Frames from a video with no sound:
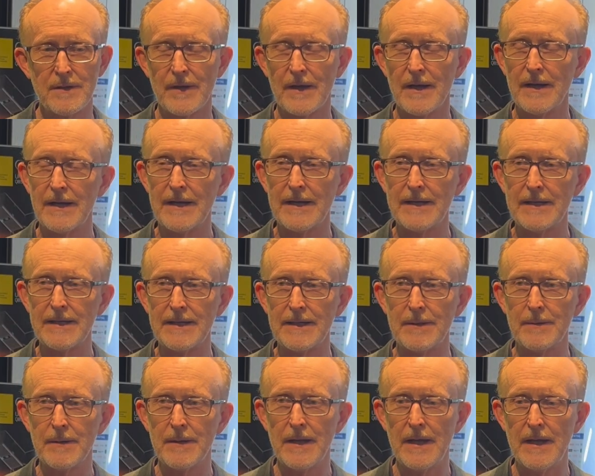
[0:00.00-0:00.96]

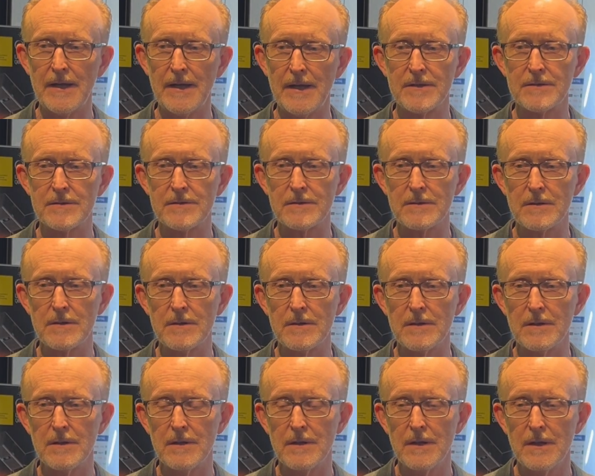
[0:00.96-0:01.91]
and
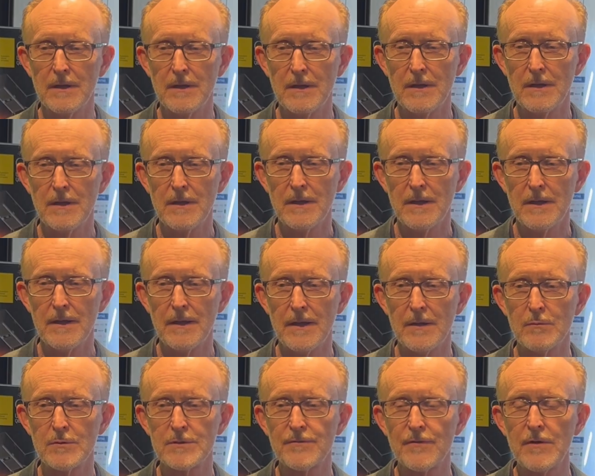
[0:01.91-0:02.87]
it
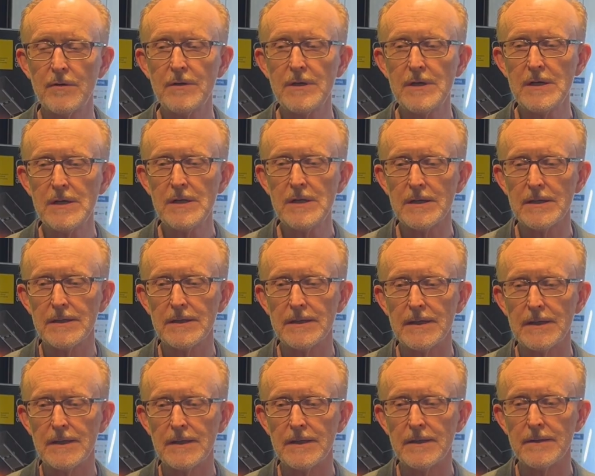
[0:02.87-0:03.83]
was very
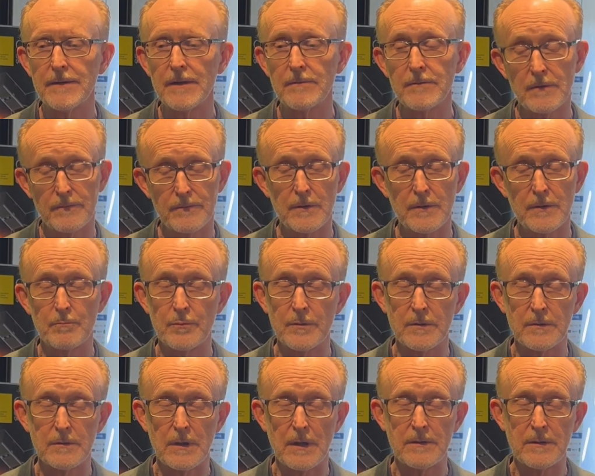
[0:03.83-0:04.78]
the
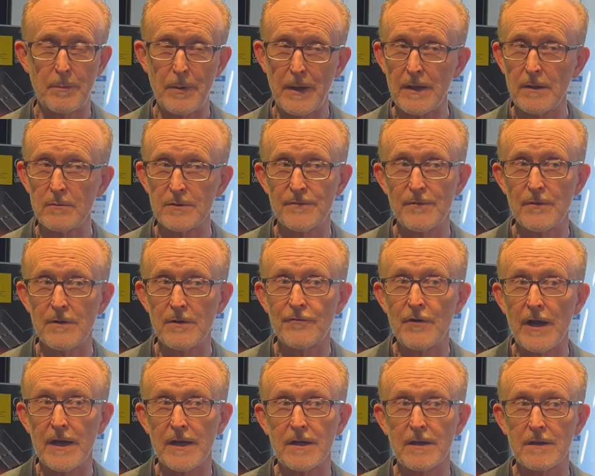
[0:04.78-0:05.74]
panel was very
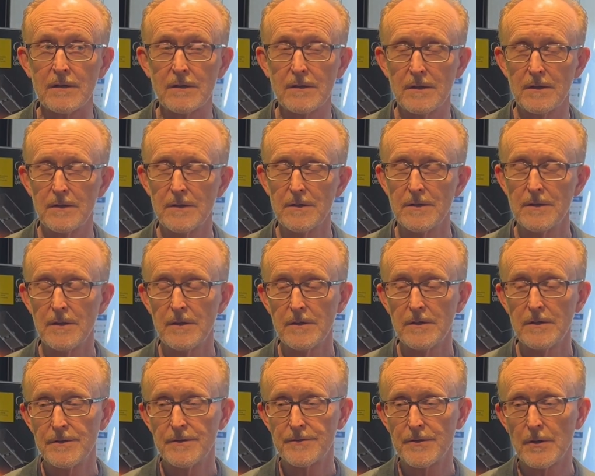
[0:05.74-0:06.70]
frank.
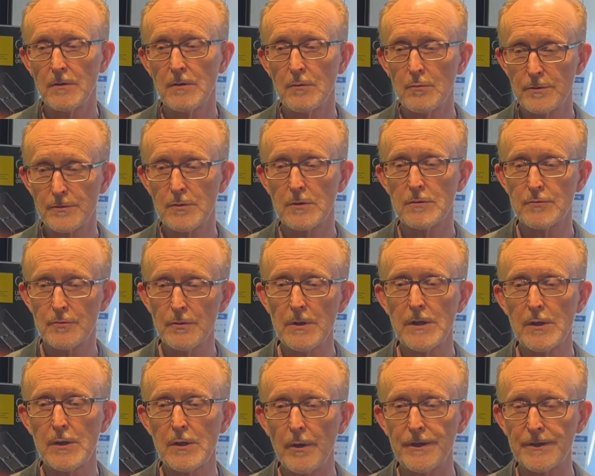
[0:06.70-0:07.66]
So it was
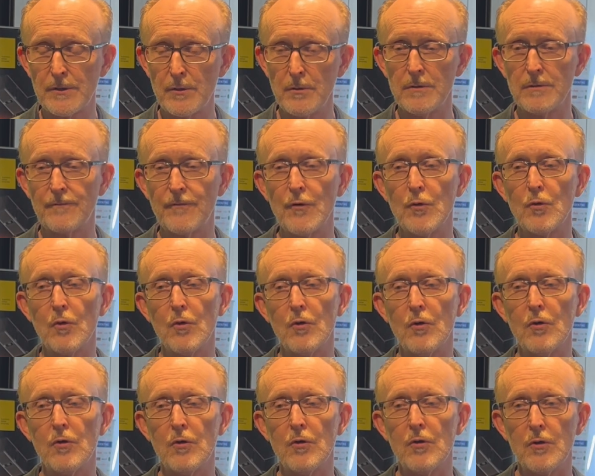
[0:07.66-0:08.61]
really quite good
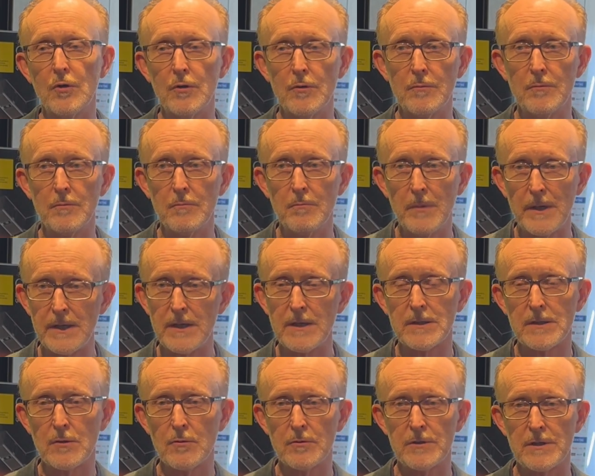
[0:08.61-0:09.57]
for many
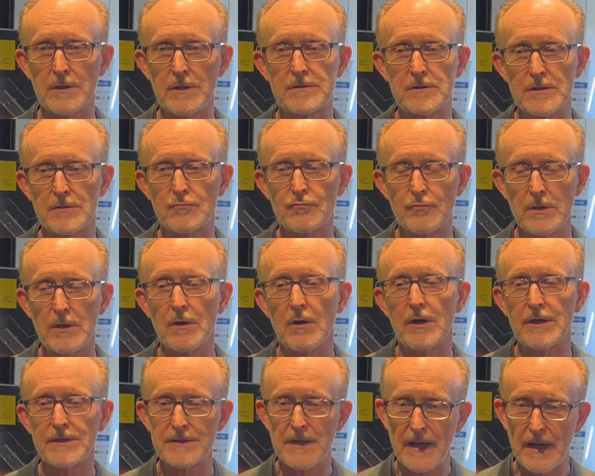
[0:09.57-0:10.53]
in the audience to just
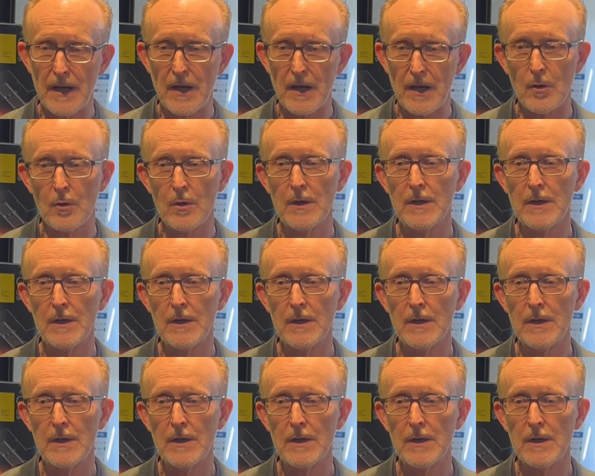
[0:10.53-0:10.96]
realise how